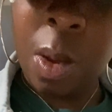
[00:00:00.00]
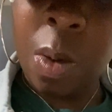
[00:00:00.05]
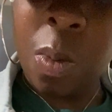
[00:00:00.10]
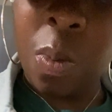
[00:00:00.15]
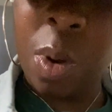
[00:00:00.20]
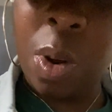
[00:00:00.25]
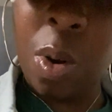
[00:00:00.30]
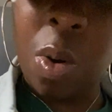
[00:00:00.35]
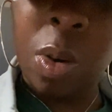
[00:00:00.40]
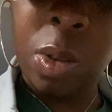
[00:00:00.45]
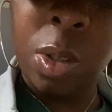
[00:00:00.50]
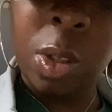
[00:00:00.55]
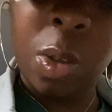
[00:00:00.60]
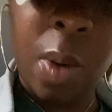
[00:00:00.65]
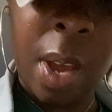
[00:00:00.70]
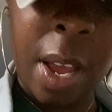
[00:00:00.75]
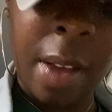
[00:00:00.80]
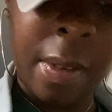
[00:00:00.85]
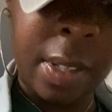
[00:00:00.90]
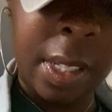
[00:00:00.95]
We also
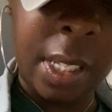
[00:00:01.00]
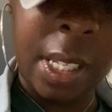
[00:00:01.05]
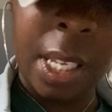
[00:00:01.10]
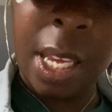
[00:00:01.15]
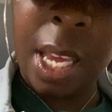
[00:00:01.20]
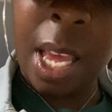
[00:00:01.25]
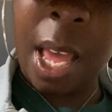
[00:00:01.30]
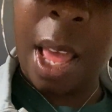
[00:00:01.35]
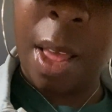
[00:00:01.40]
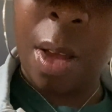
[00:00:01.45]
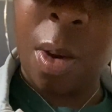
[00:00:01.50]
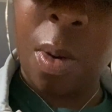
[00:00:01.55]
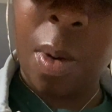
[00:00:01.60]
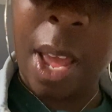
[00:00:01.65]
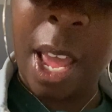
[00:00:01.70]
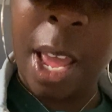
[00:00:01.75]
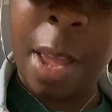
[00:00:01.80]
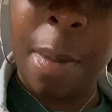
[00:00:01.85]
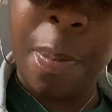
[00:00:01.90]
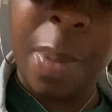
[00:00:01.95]
have
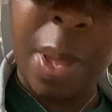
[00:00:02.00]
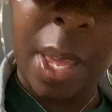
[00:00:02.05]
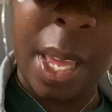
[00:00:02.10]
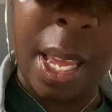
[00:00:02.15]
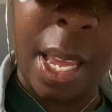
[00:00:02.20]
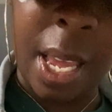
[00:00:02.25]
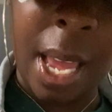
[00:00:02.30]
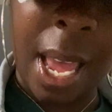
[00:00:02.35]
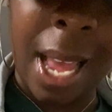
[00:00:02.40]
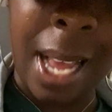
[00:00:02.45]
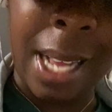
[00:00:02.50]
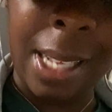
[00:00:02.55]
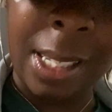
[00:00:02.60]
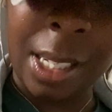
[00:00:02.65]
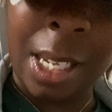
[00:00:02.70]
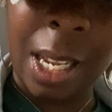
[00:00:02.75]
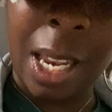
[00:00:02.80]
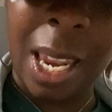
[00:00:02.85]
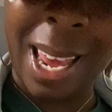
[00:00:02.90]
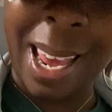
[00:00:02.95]
C-L-A-P-S,
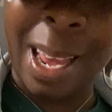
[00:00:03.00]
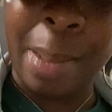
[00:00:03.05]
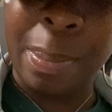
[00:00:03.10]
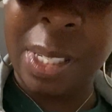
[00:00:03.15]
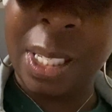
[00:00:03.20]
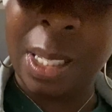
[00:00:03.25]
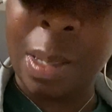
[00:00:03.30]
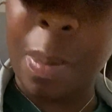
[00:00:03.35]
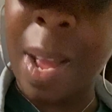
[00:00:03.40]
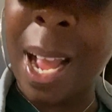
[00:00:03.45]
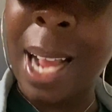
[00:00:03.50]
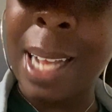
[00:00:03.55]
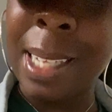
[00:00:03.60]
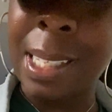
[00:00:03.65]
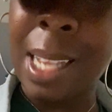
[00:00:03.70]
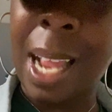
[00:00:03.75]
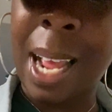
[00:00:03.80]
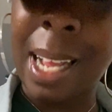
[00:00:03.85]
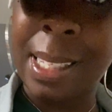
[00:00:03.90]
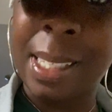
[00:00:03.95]
claps.
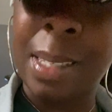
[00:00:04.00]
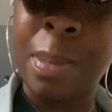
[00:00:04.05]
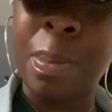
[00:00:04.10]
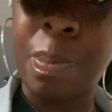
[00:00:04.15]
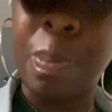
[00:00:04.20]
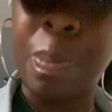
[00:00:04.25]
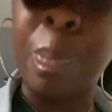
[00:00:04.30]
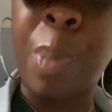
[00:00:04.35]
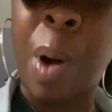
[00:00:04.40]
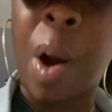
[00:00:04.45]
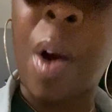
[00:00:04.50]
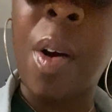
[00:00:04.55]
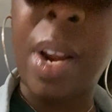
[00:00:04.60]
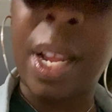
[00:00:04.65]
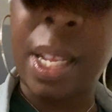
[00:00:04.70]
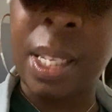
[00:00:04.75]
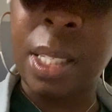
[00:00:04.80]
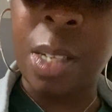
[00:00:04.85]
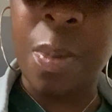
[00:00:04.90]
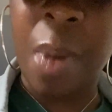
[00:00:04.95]
Somebody's like
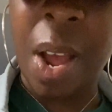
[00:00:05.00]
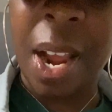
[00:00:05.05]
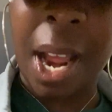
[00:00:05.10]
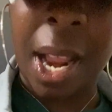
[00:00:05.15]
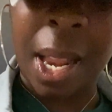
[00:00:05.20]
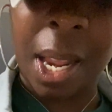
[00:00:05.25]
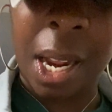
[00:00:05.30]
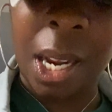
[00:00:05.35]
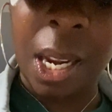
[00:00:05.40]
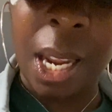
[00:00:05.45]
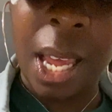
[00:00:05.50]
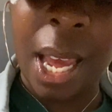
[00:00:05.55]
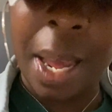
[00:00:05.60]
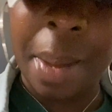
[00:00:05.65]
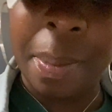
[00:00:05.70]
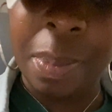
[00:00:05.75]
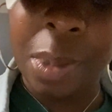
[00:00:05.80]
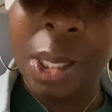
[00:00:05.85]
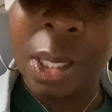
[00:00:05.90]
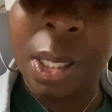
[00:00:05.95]
burning. Somebody got the
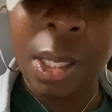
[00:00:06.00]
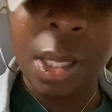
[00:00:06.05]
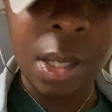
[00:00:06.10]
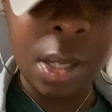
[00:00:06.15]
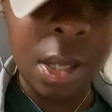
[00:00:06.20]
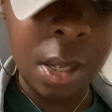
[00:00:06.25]
claps.